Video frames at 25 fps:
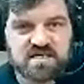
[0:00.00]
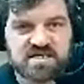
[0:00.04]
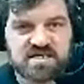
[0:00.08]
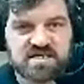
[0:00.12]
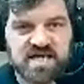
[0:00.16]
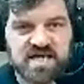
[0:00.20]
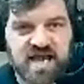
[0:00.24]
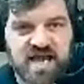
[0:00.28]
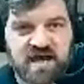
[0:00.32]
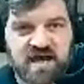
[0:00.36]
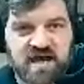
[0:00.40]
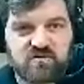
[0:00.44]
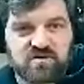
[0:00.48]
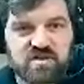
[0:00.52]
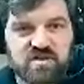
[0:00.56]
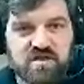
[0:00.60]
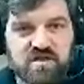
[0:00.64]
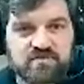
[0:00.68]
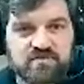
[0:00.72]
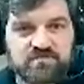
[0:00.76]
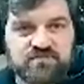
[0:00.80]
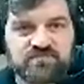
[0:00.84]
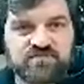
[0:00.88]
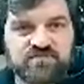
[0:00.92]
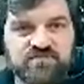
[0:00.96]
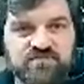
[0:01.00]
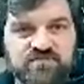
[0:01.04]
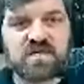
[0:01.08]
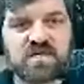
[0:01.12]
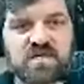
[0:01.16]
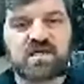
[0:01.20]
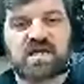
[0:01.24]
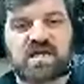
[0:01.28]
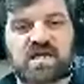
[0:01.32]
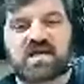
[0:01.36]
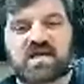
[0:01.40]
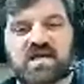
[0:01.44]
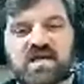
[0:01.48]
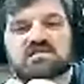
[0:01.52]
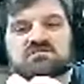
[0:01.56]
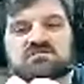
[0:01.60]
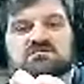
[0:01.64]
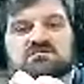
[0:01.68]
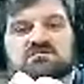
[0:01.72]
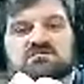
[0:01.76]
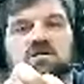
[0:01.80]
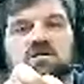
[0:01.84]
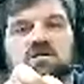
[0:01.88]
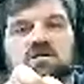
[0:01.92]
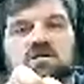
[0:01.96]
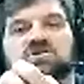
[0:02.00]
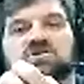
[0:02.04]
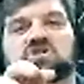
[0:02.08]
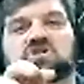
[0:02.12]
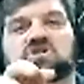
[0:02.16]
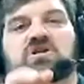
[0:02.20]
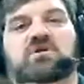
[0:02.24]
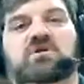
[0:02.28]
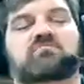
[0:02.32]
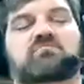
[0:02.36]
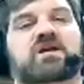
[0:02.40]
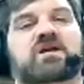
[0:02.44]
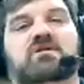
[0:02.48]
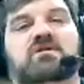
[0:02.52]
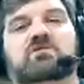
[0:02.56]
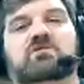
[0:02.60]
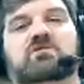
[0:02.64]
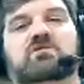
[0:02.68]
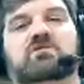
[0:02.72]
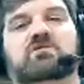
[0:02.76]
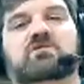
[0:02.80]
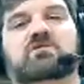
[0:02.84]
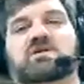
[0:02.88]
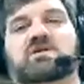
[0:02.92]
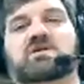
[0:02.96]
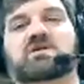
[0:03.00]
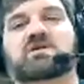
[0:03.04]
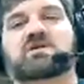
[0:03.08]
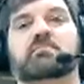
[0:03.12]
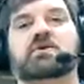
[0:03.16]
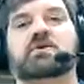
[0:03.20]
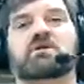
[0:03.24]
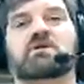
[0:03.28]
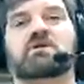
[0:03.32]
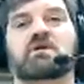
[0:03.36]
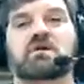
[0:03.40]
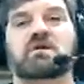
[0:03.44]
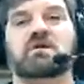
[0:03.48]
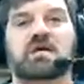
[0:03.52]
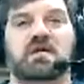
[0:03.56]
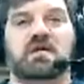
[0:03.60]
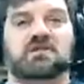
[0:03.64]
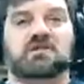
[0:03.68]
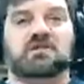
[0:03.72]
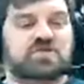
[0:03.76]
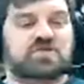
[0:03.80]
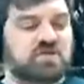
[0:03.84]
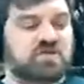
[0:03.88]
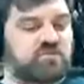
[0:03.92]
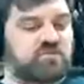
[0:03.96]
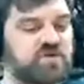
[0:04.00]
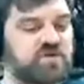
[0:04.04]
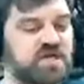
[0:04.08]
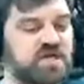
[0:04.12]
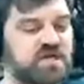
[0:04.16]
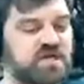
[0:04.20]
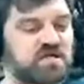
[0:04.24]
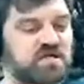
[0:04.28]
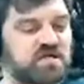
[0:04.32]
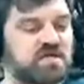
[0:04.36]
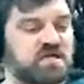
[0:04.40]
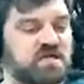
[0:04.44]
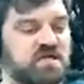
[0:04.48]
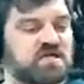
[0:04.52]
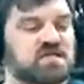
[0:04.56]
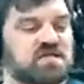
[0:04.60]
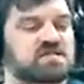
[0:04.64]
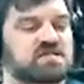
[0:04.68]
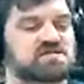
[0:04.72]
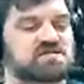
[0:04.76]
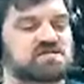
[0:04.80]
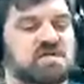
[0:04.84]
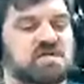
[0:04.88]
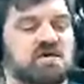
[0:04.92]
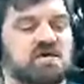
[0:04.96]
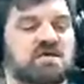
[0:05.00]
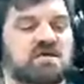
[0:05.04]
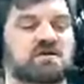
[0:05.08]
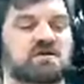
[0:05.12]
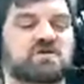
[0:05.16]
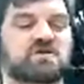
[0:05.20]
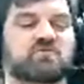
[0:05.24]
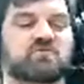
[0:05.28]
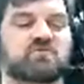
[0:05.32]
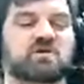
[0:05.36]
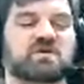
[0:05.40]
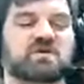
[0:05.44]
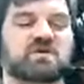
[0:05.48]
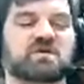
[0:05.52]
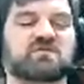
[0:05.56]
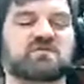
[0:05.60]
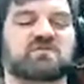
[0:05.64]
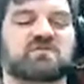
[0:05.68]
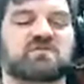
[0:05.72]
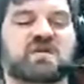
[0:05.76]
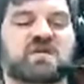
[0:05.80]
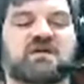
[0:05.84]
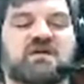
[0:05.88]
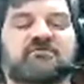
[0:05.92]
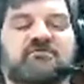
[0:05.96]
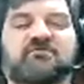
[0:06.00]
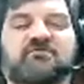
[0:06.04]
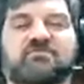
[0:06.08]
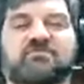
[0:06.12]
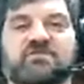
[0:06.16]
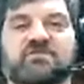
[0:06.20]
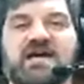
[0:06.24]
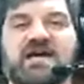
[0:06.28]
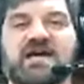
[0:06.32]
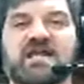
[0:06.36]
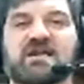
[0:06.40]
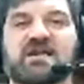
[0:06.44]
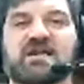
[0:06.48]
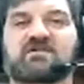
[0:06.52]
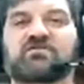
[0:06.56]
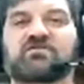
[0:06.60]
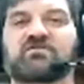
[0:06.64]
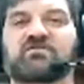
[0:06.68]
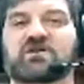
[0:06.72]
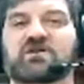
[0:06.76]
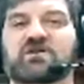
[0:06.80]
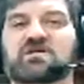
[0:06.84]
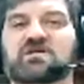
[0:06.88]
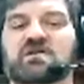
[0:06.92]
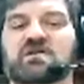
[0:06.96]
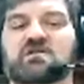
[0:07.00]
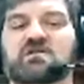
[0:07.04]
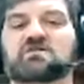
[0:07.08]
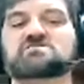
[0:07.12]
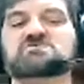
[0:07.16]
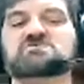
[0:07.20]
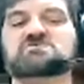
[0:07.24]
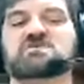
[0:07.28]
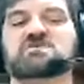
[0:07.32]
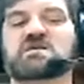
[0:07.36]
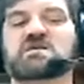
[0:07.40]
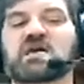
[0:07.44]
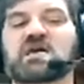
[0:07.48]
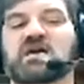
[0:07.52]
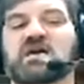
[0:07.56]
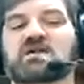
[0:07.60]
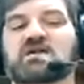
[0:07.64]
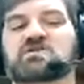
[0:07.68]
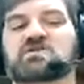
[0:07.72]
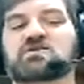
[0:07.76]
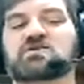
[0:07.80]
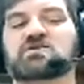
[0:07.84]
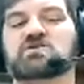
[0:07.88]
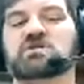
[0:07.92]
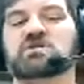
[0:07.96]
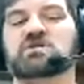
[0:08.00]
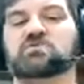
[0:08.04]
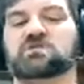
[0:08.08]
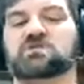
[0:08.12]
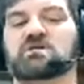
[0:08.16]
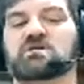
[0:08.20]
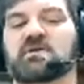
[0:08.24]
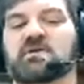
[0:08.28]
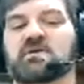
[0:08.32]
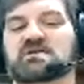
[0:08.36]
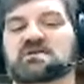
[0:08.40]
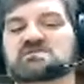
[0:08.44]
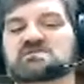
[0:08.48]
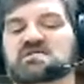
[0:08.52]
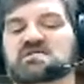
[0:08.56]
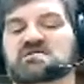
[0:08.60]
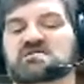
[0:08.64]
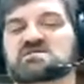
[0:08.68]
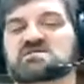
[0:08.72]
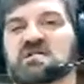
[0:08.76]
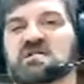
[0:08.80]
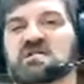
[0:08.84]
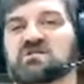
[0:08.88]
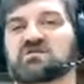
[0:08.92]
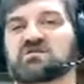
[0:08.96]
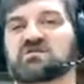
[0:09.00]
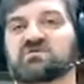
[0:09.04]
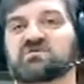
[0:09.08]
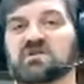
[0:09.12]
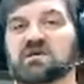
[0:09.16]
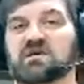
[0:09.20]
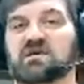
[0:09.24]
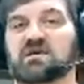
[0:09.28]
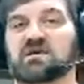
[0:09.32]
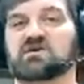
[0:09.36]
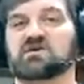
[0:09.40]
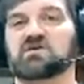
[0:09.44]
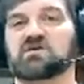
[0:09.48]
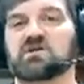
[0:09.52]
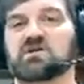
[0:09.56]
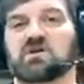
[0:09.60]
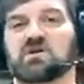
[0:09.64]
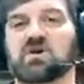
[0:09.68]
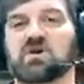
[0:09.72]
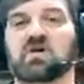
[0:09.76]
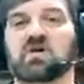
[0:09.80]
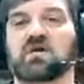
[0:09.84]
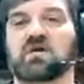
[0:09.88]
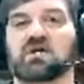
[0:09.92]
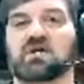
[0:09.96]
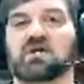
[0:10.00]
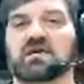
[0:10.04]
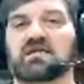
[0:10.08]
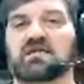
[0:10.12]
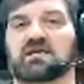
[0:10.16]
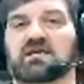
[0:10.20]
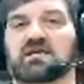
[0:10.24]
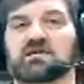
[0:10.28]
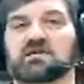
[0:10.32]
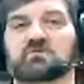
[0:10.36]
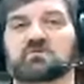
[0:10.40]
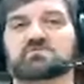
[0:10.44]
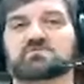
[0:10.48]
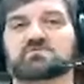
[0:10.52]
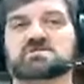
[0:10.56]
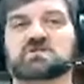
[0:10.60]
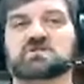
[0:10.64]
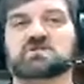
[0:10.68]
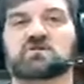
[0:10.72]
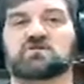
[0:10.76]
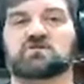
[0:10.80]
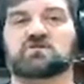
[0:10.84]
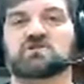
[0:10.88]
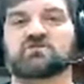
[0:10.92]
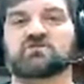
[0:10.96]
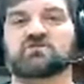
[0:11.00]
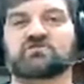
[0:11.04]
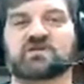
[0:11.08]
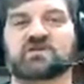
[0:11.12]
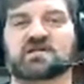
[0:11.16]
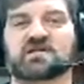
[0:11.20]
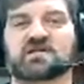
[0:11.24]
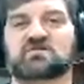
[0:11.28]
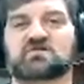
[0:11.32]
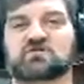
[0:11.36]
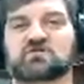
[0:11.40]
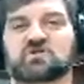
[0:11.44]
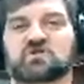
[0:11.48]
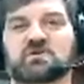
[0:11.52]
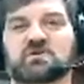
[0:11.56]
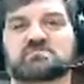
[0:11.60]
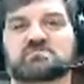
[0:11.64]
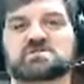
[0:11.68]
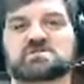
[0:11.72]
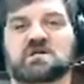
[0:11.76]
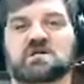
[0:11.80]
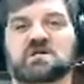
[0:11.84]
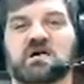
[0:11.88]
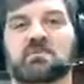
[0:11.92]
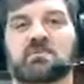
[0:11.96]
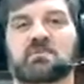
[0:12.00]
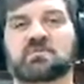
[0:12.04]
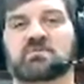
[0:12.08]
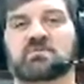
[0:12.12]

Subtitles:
down, and it has what's called a chip breaker on top. And the chip breaker is, you want to get that flat and fairly close to the edge, usually within about a 16th of the edge. It helps to deflect your chips up.